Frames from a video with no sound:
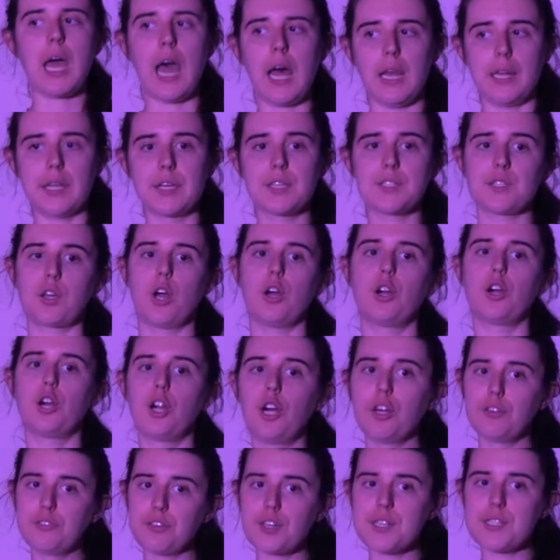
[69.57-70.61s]
Alex, got
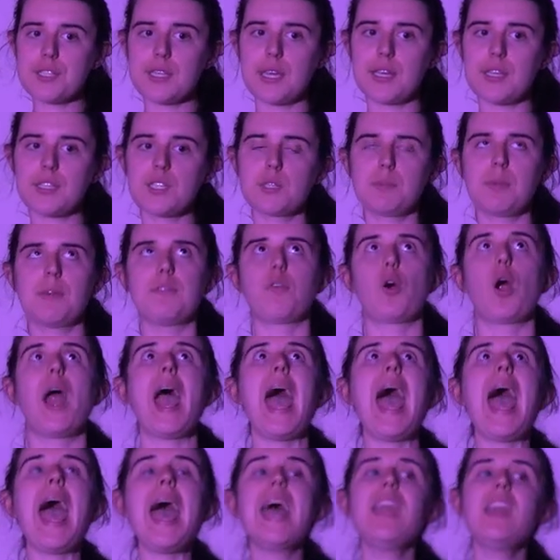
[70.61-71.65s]
her first kiss before
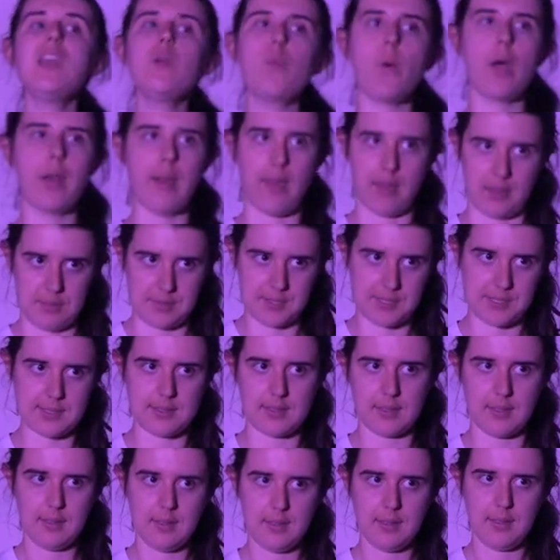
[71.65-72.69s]
anyone
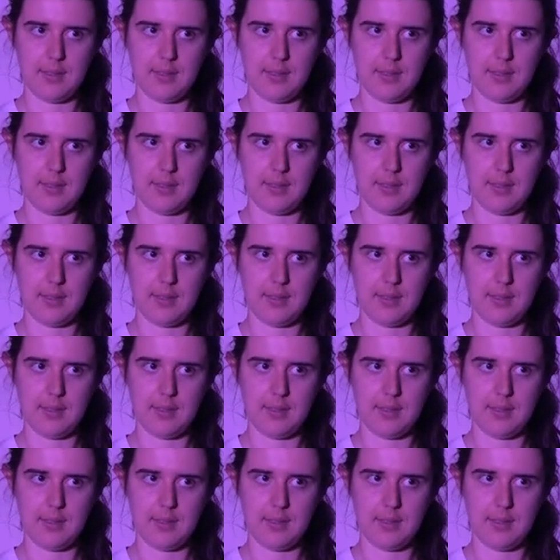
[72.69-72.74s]
else.